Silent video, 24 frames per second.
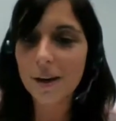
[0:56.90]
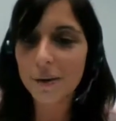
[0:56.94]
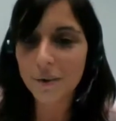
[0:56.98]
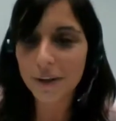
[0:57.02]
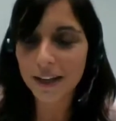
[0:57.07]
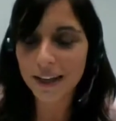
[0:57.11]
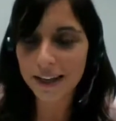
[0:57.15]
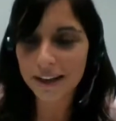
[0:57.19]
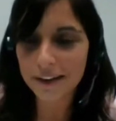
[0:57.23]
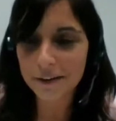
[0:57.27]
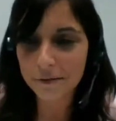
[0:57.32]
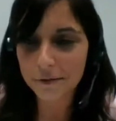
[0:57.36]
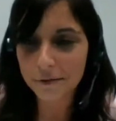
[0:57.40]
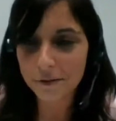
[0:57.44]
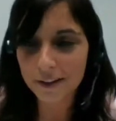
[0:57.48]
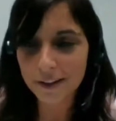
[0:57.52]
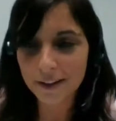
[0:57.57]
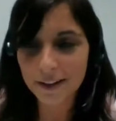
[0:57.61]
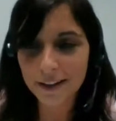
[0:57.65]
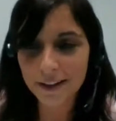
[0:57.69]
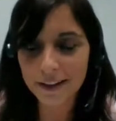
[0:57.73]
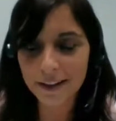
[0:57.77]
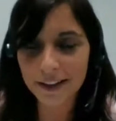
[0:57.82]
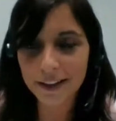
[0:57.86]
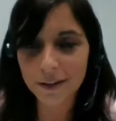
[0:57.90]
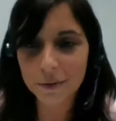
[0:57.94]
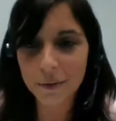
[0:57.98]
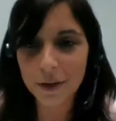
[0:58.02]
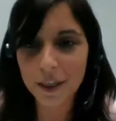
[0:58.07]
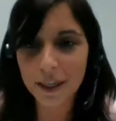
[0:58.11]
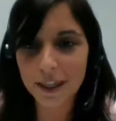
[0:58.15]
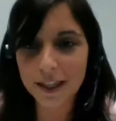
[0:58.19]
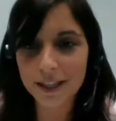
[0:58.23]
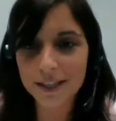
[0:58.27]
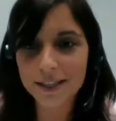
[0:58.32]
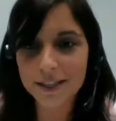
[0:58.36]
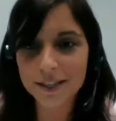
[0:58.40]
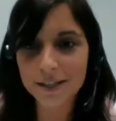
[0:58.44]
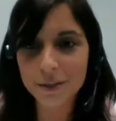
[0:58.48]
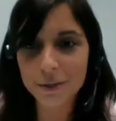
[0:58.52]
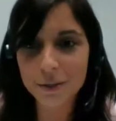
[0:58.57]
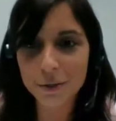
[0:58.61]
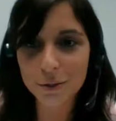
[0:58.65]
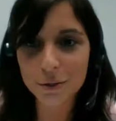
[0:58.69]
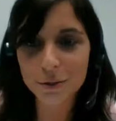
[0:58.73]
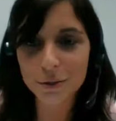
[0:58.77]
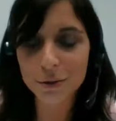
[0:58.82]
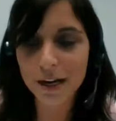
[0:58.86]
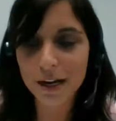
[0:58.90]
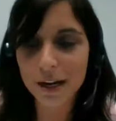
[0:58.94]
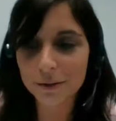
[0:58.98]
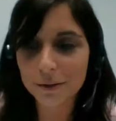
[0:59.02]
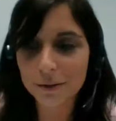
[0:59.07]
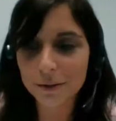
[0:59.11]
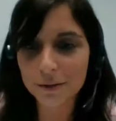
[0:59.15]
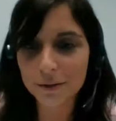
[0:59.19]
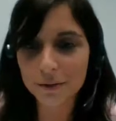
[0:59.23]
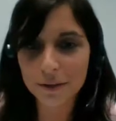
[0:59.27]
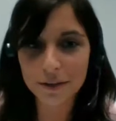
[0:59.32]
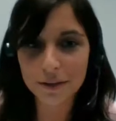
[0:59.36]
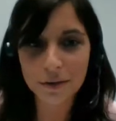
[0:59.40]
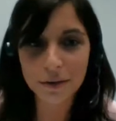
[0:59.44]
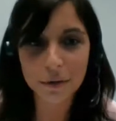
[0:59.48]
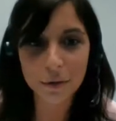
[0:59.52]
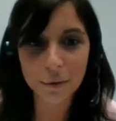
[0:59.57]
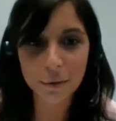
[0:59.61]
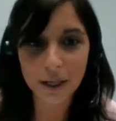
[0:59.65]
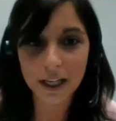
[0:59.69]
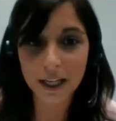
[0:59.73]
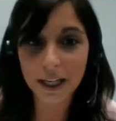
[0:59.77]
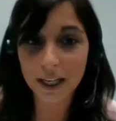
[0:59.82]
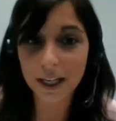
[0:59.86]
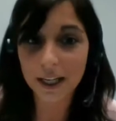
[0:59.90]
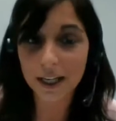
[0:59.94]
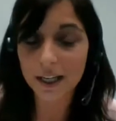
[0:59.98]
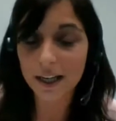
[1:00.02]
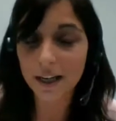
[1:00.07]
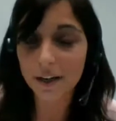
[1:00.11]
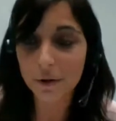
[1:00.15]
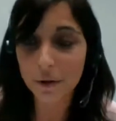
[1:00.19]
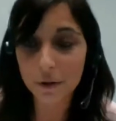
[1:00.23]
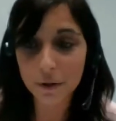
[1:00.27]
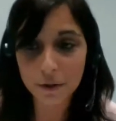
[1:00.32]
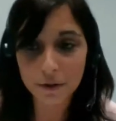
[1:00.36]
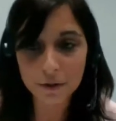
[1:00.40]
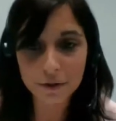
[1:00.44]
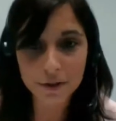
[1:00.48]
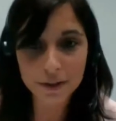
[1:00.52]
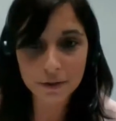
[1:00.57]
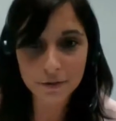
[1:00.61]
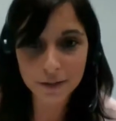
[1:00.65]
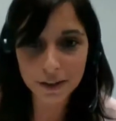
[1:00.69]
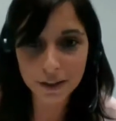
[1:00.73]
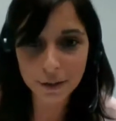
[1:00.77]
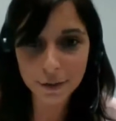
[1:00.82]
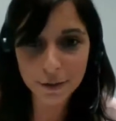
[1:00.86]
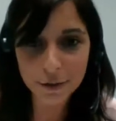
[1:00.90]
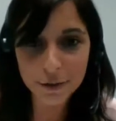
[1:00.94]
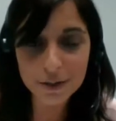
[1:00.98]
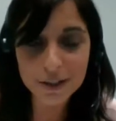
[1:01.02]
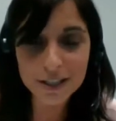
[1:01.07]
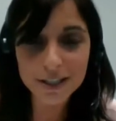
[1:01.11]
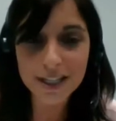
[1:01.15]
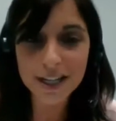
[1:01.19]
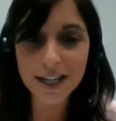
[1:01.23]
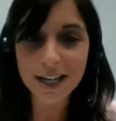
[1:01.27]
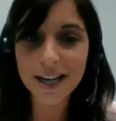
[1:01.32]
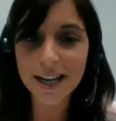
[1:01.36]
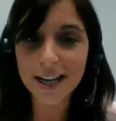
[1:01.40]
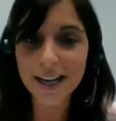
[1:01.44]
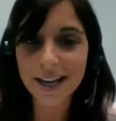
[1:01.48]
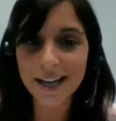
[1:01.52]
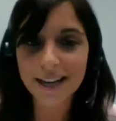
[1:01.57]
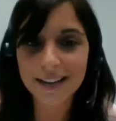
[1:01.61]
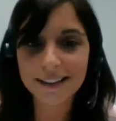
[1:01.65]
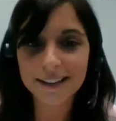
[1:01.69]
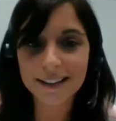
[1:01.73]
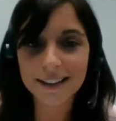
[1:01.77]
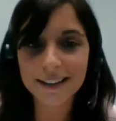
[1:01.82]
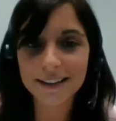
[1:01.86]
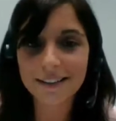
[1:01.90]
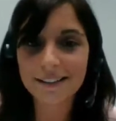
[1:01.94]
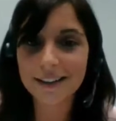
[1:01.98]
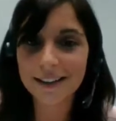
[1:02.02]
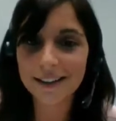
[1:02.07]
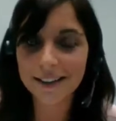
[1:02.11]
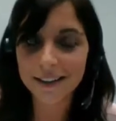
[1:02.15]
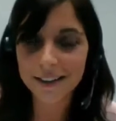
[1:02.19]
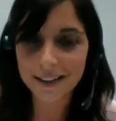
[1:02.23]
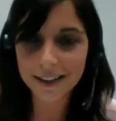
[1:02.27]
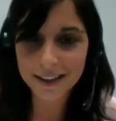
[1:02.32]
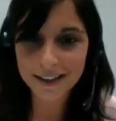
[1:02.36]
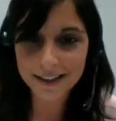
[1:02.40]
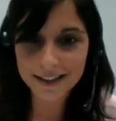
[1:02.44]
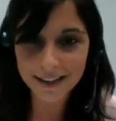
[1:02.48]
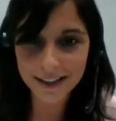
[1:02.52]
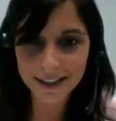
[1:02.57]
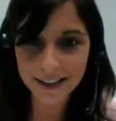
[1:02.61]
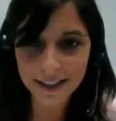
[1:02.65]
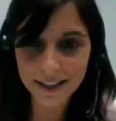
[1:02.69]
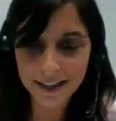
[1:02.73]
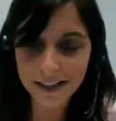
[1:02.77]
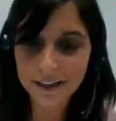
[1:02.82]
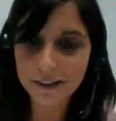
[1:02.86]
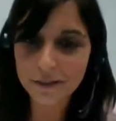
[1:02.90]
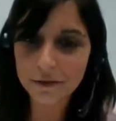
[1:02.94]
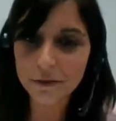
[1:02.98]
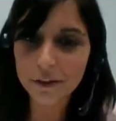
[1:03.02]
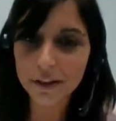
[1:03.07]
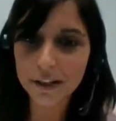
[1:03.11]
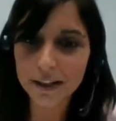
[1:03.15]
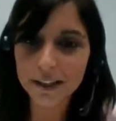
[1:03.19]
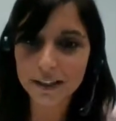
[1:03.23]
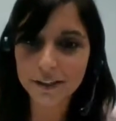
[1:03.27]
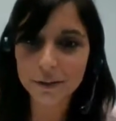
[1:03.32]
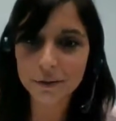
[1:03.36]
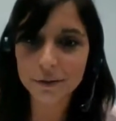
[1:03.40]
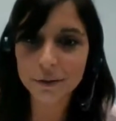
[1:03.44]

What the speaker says: we have here with us two out of the three authors of the course, and they are Linda Castañeda and Fernando